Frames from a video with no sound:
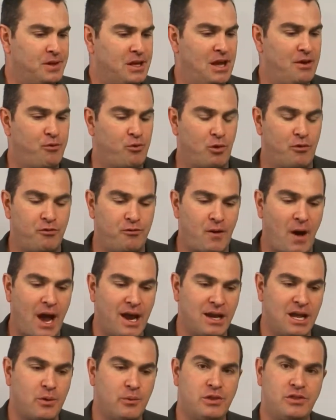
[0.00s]
if we're
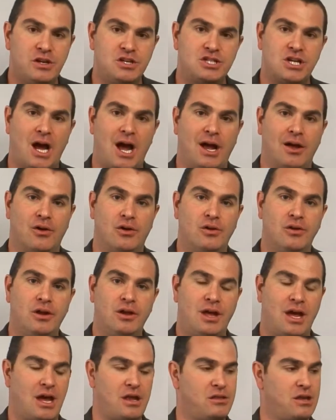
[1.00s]
fighting with a child
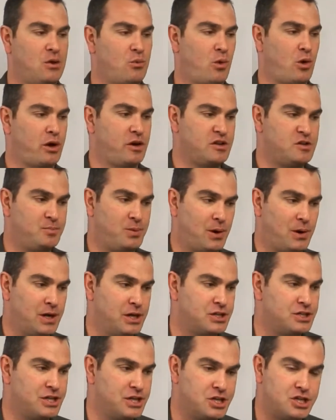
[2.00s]
and then we're
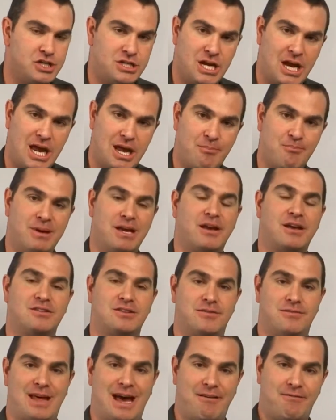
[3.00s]
experiencing shame because
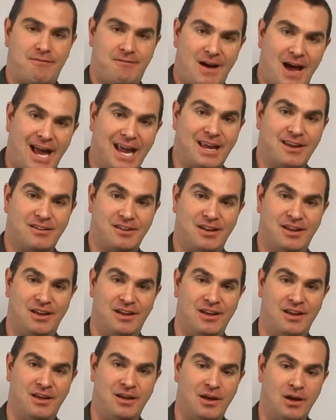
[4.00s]
of that fight,
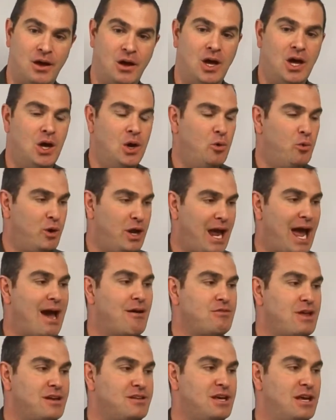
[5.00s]
we
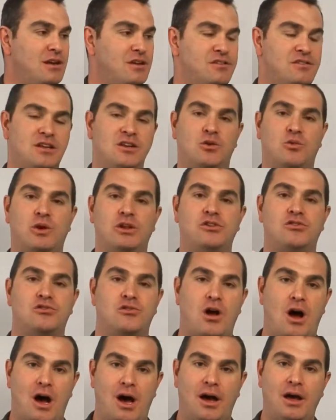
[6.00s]
have that tendency to
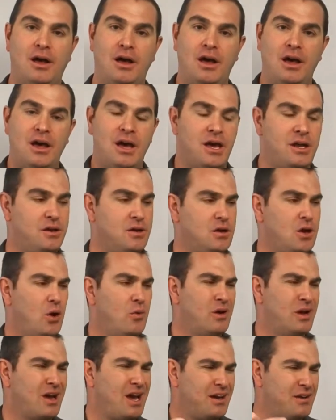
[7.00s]
withdraw and to
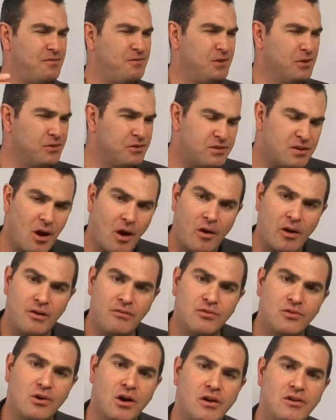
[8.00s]
go and kind of feel sorry
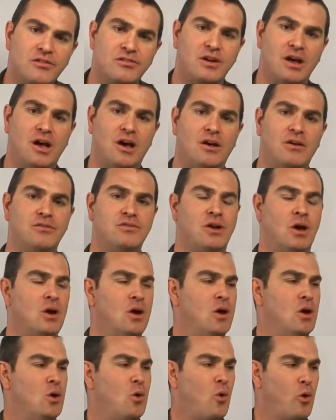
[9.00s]
for ourselves
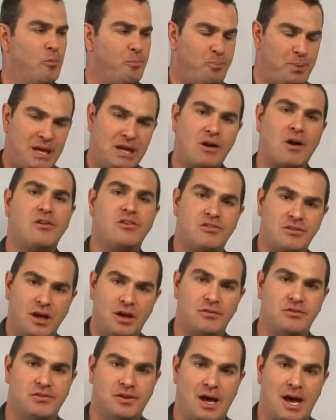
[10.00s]
or beat
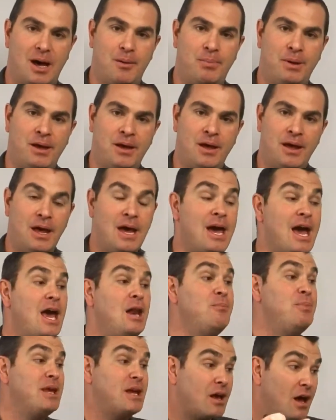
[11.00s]
ourselves up.
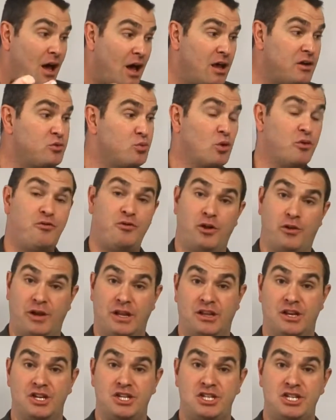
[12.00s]
And because we're
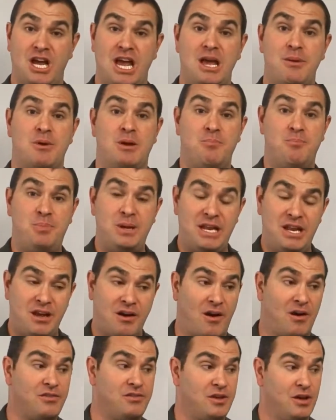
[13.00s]
feeling the shame and
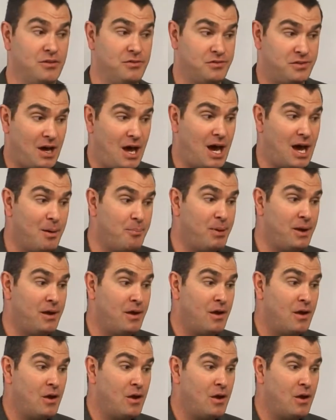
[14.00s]
beating ourselves up,